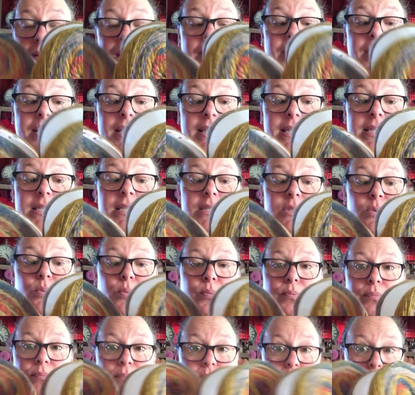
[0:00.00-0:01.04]
I think this is
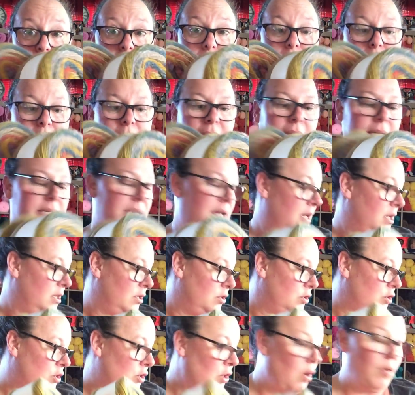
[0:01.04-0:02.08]
probably
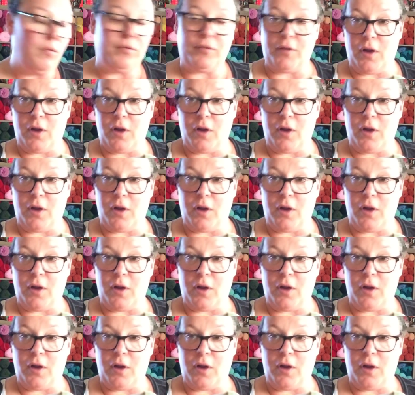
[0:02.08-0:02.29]
so